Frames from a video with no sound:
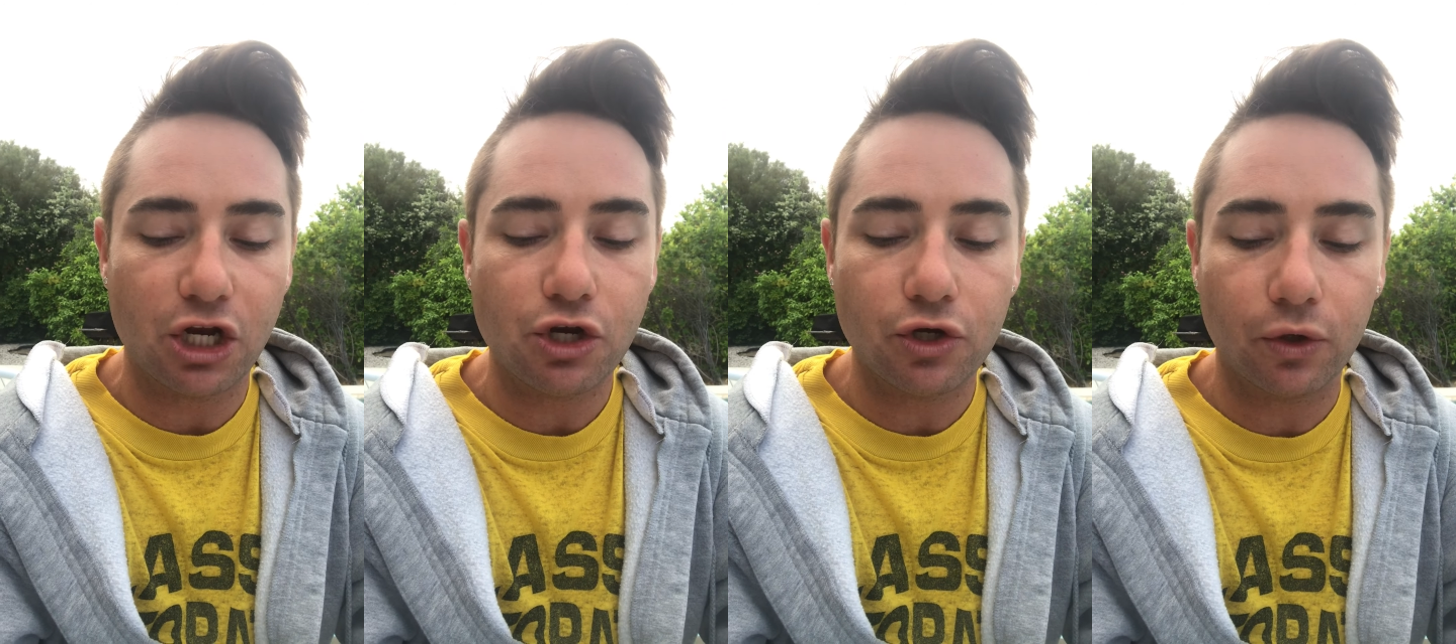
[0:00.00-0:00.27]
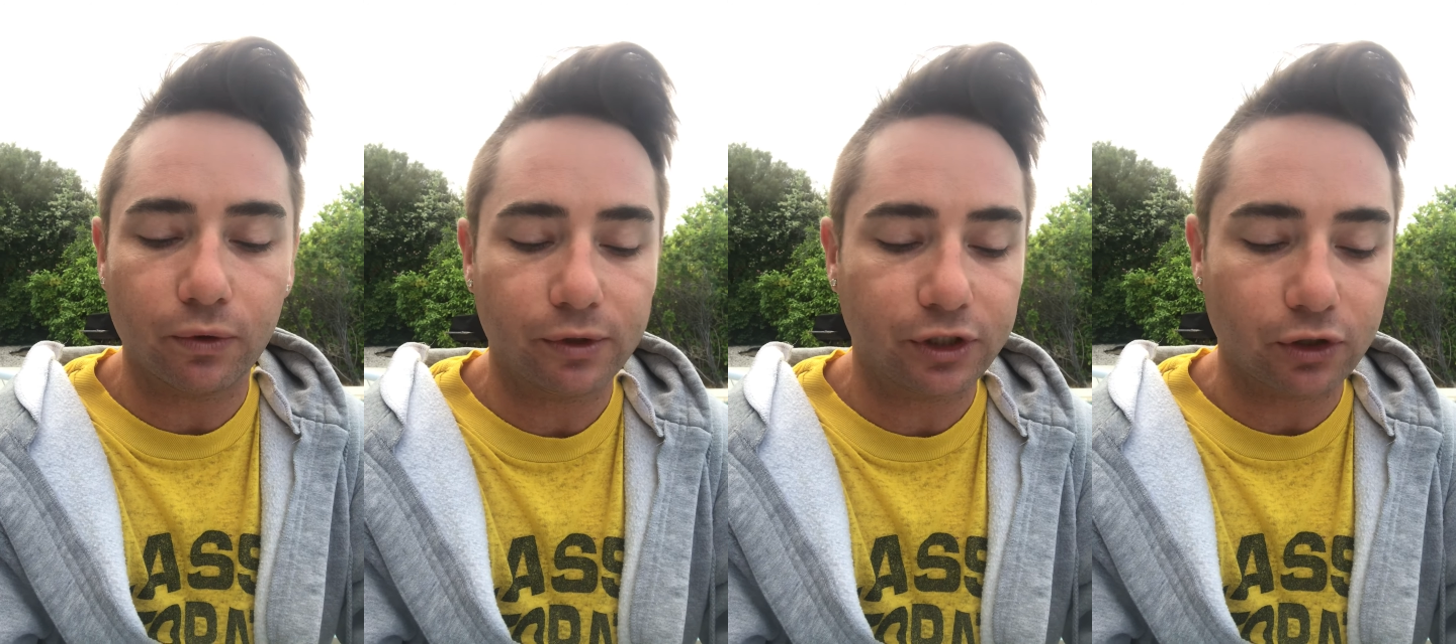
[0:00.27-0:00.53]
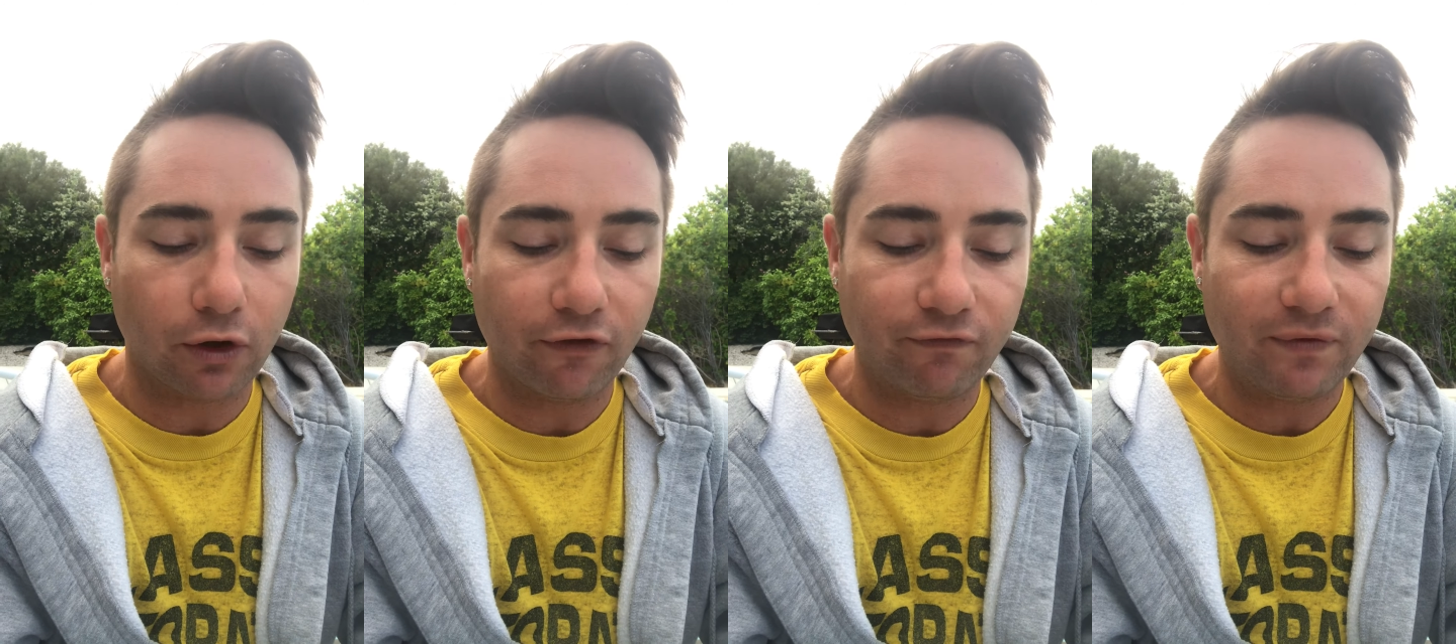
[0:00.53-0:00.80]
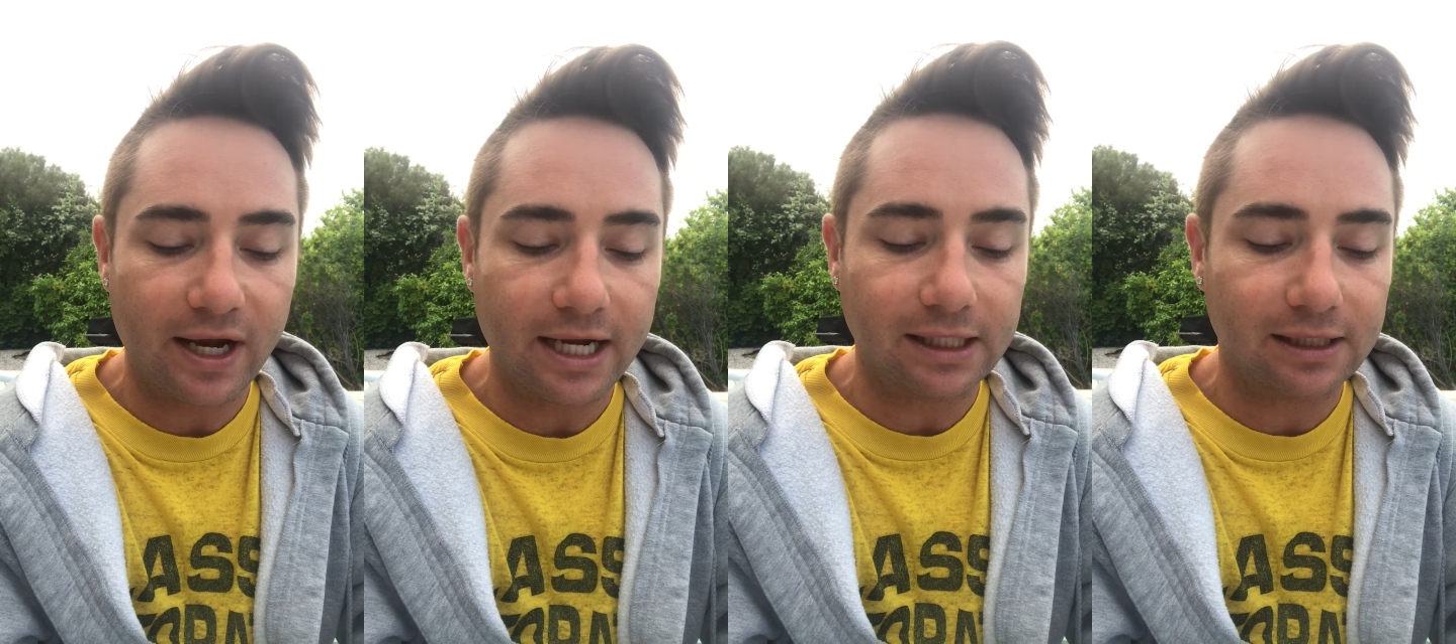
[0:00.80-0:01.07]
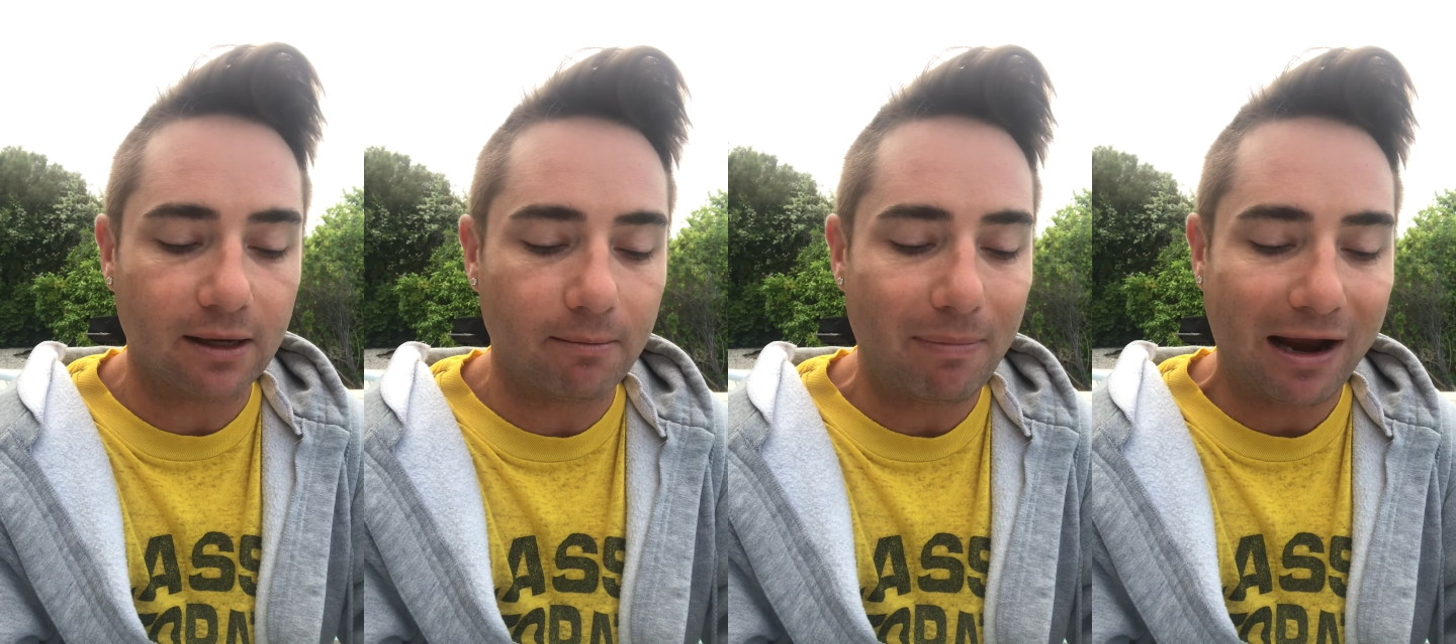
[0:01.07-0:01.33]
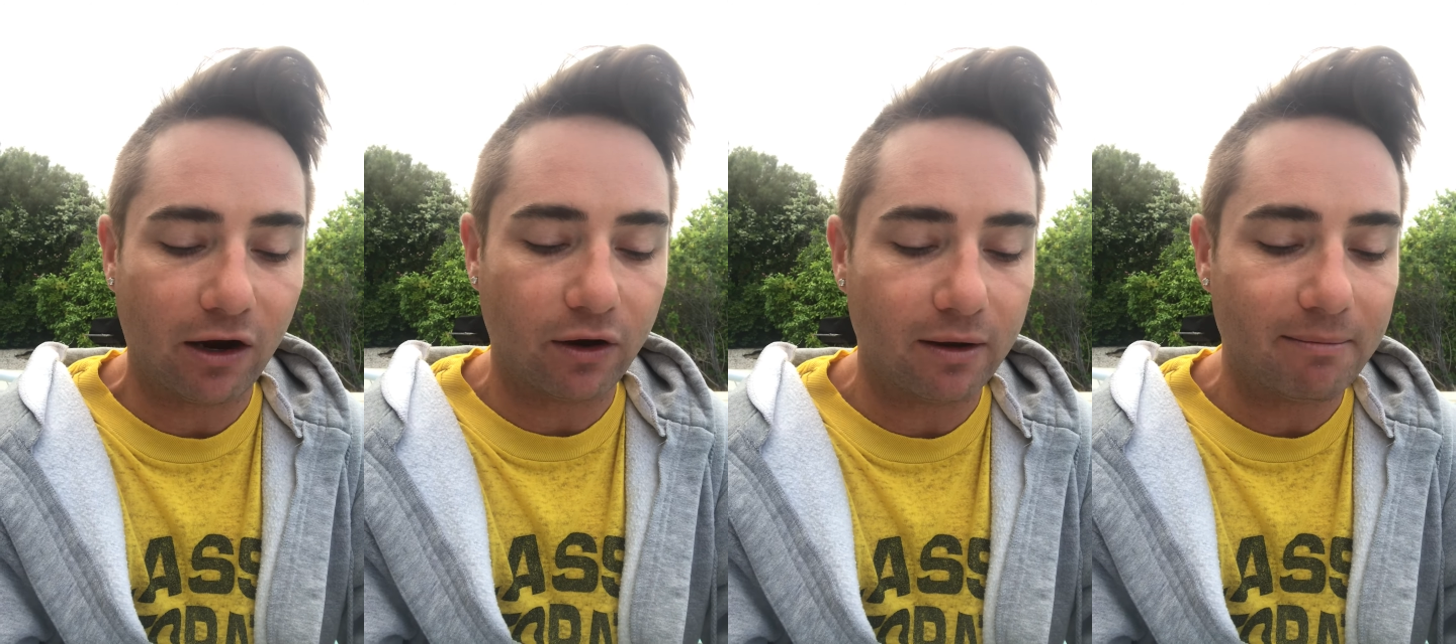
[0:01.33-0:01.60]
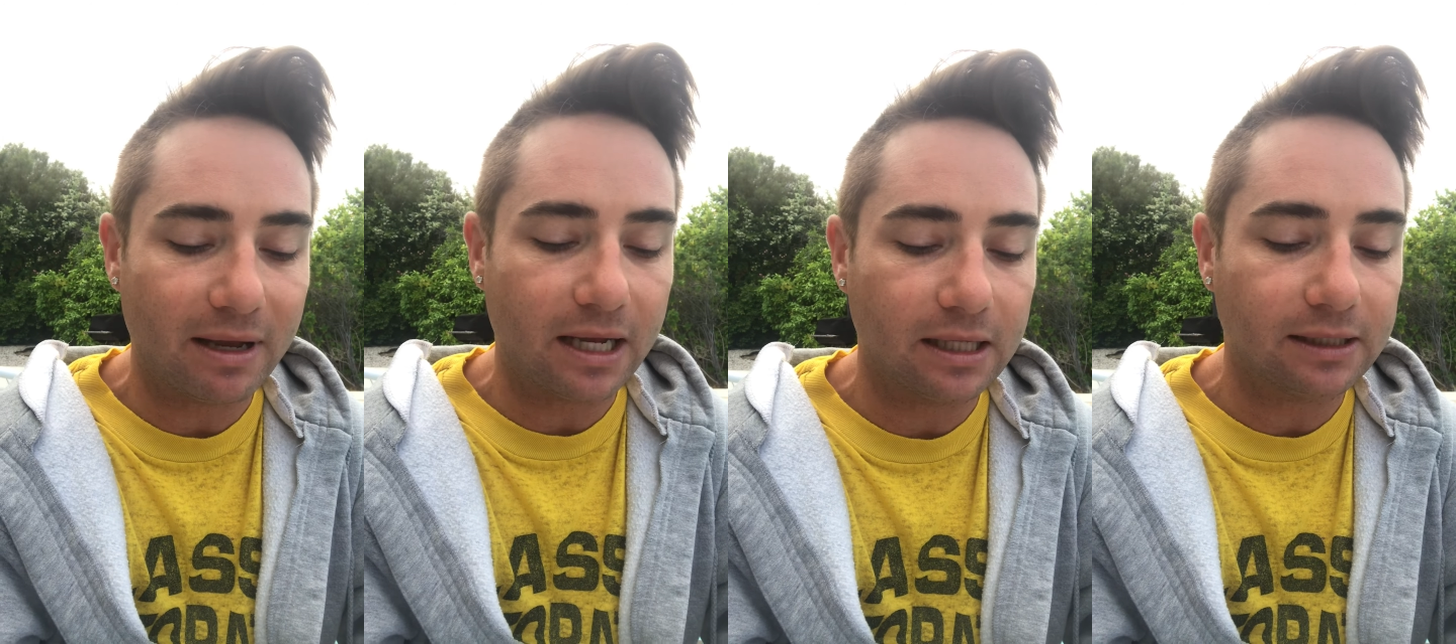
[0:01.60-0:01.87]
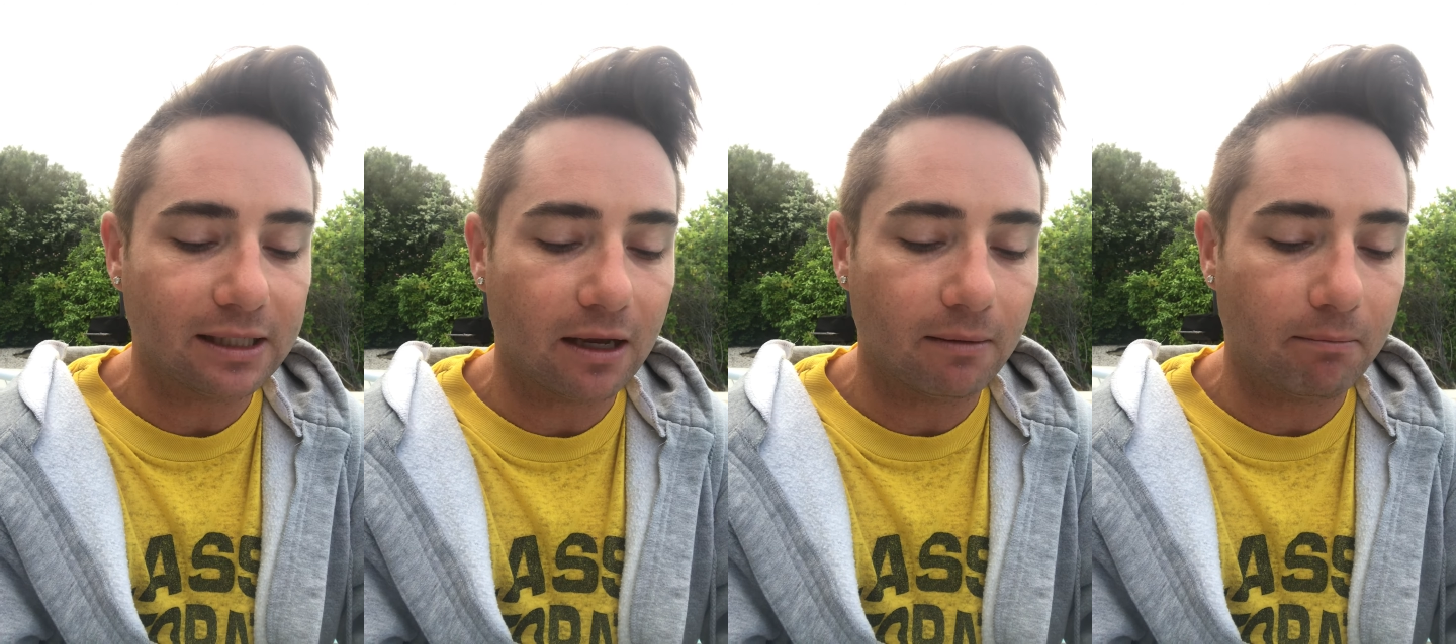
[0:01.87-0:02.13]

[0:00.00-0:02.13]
No sulfates, parabens,